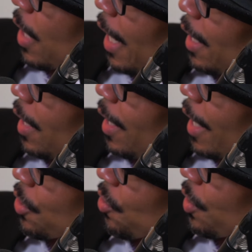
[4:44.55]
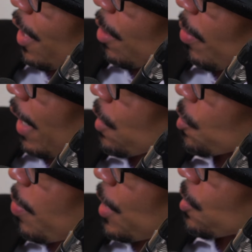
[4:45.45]
got an extra terabyte of
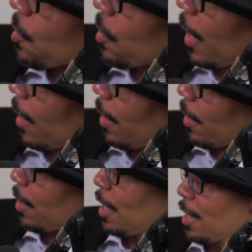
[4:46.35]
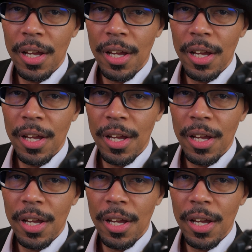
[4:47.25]
space inside of there.